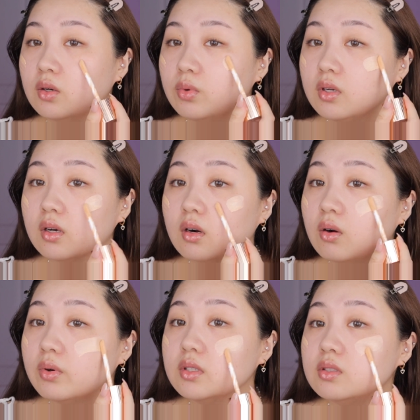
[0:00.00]
we gotta
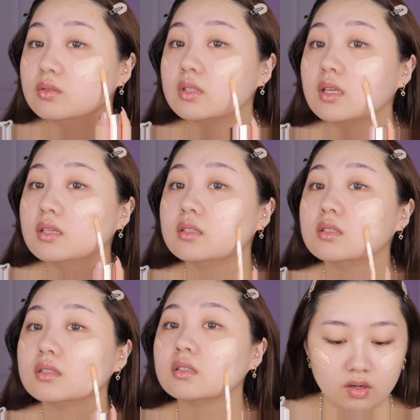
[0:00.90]
always use
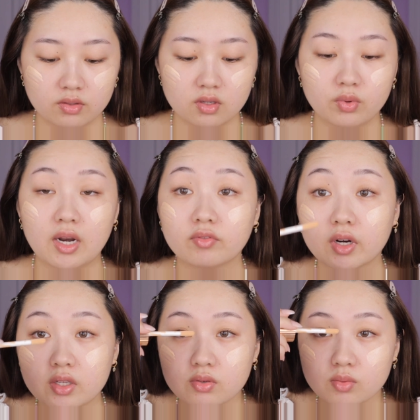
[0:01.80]
this. And also whenever I
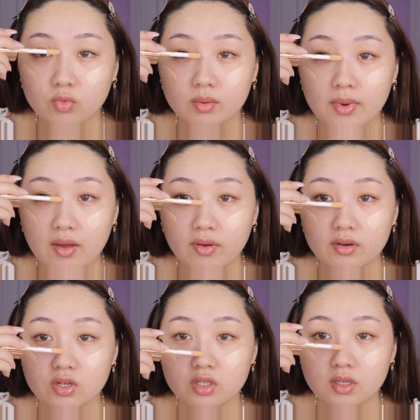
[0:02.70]
use a more matte
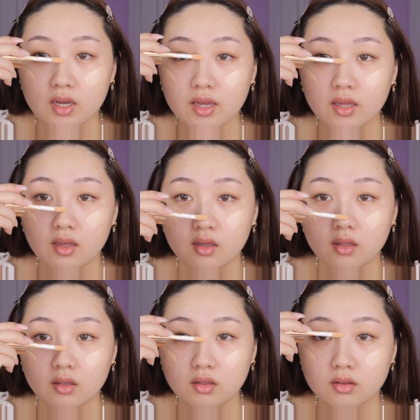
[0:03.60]
foundation, I
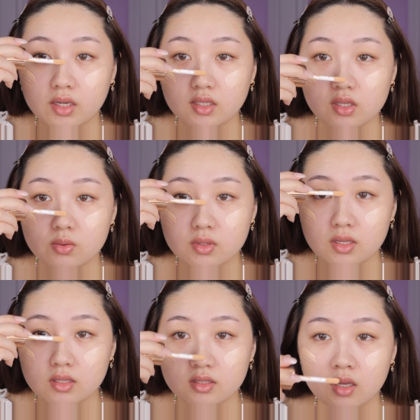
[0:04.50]
like to use
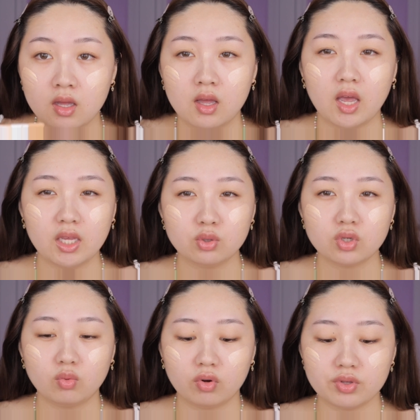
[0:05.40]
this. I
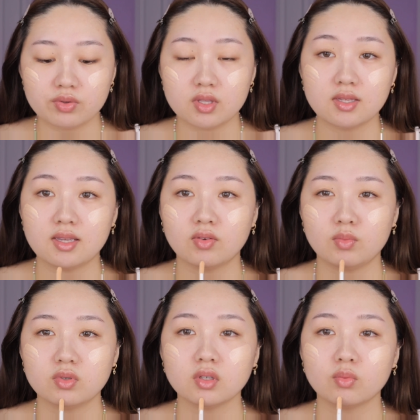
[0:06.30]
usually won't use this if I'm
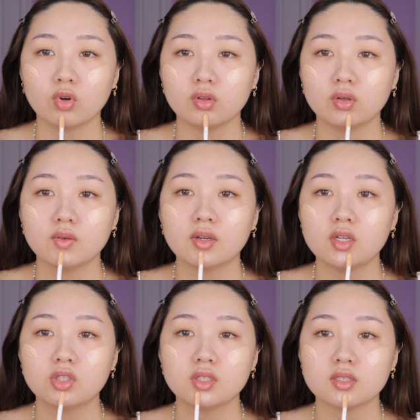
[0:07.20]
using a more glowy
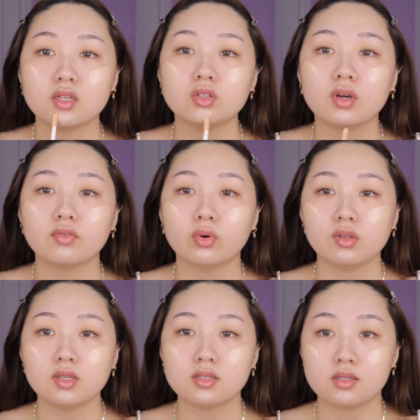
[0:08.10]
foundation because I do have
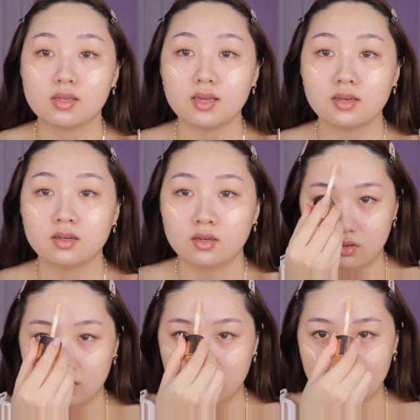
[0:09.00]
oily skin,
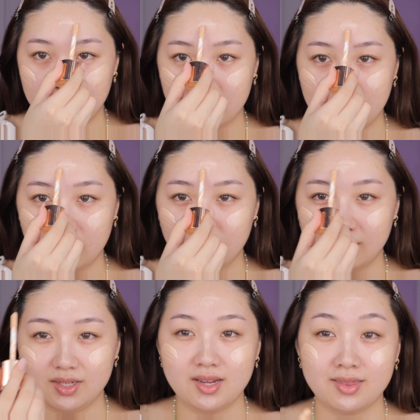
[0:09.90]
so like I don't
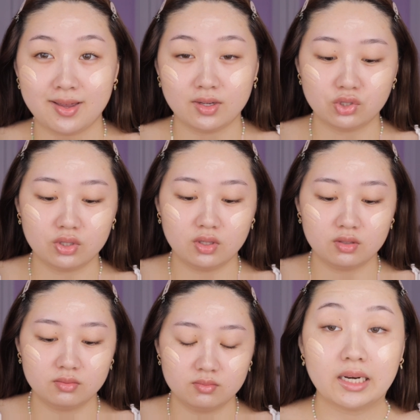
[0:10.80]
really need that extra
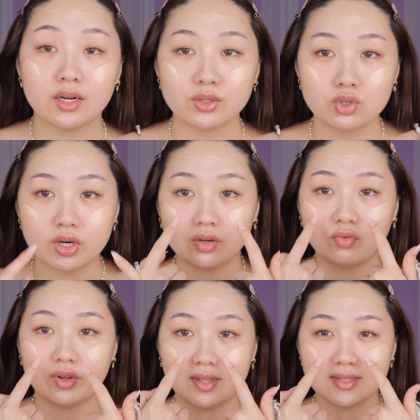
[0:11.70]
glow. And I also try to
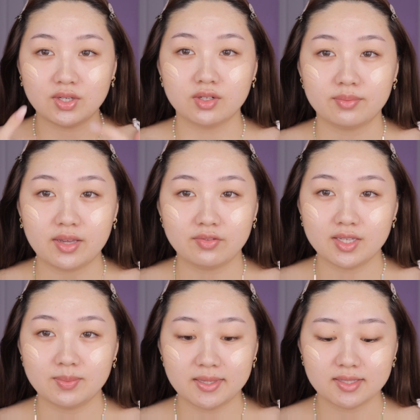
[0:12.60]
avoid the center of my
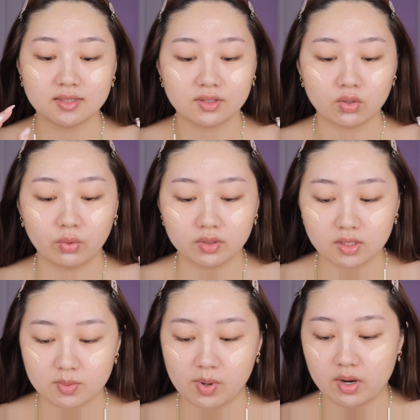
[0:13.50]
face because that's like the
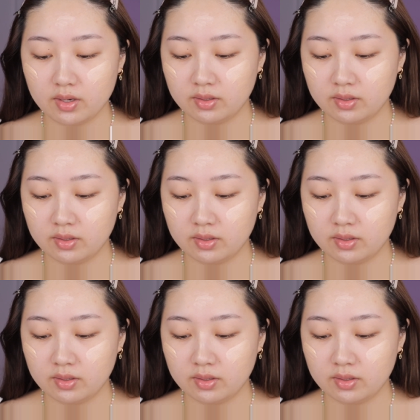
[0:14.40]
oiliest part.